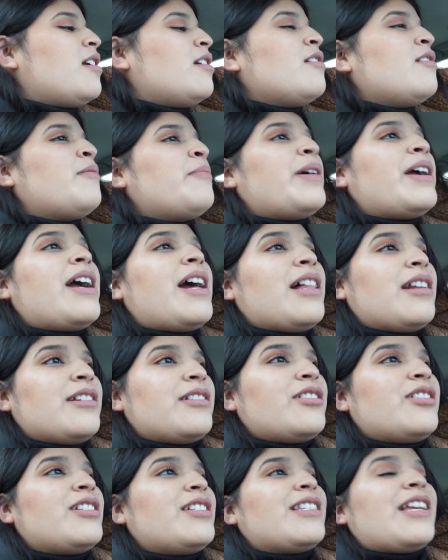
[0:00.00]
I don't know, my
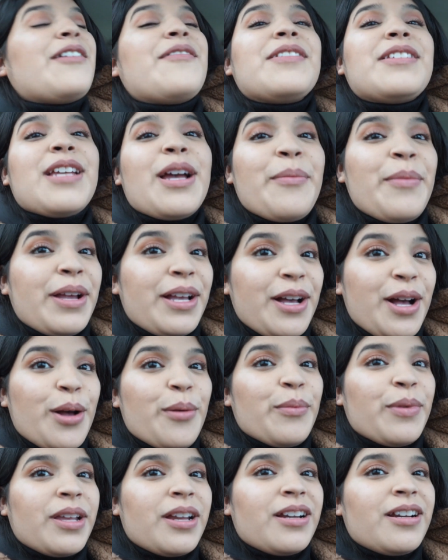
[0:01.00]
allergies, every time I
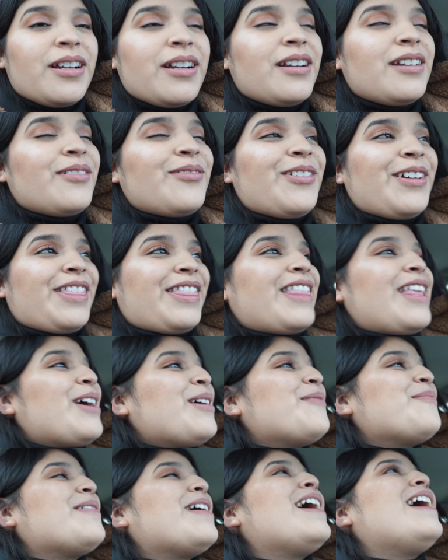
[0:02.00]
come here,
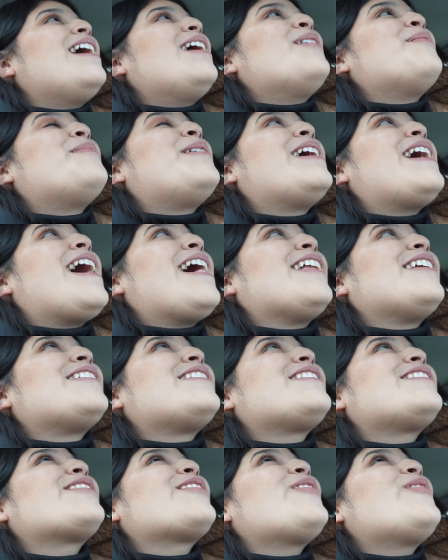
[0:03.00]
them, my
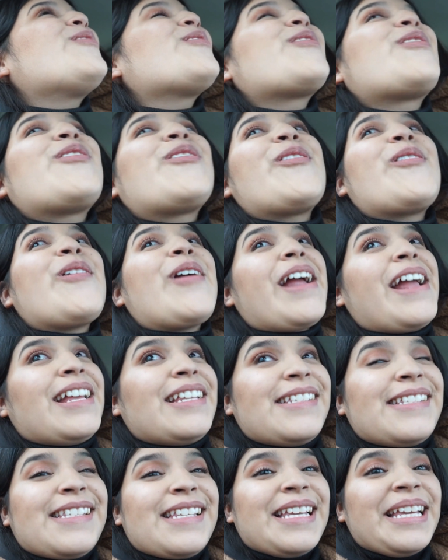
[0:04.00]
allergies go
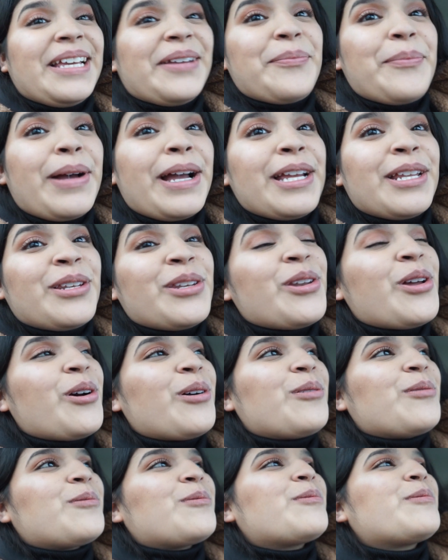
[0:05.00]
crazy. My
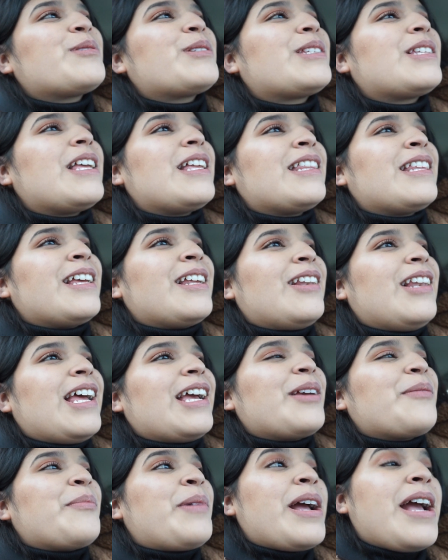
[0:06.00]
nose, and then
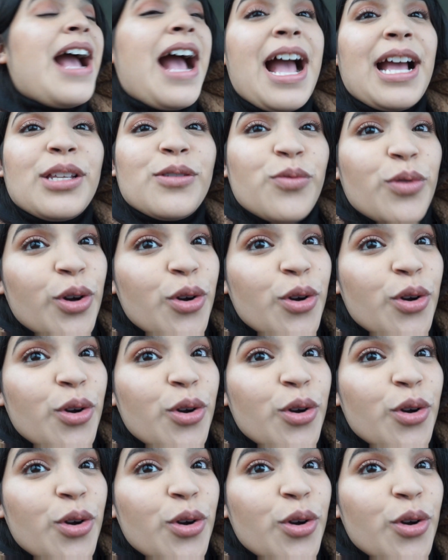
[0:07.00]
like my eyes